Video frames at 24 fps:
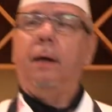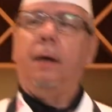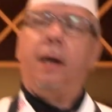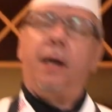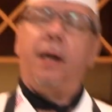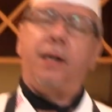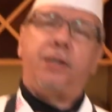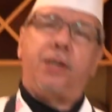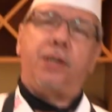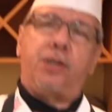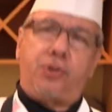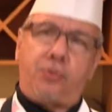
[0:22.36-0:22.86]

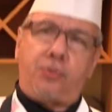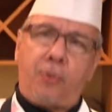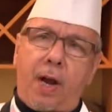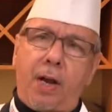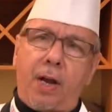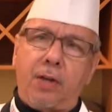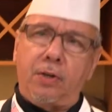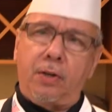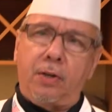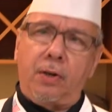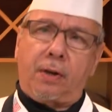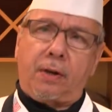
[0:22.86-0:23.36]
it's a
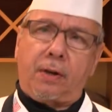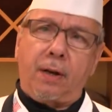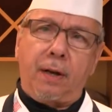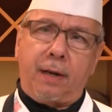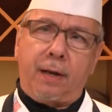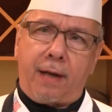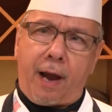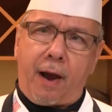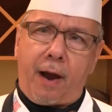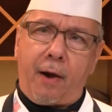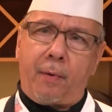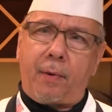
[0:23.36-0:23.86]
strange looking
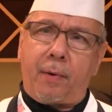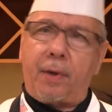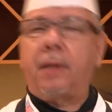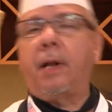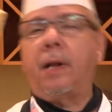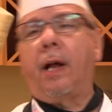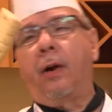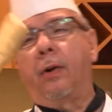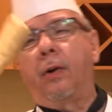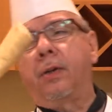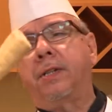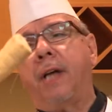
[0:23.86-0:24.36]
carrot
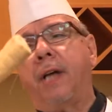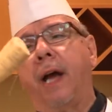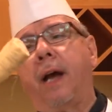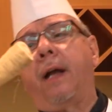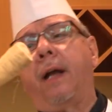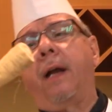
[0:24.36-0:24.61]
that looks like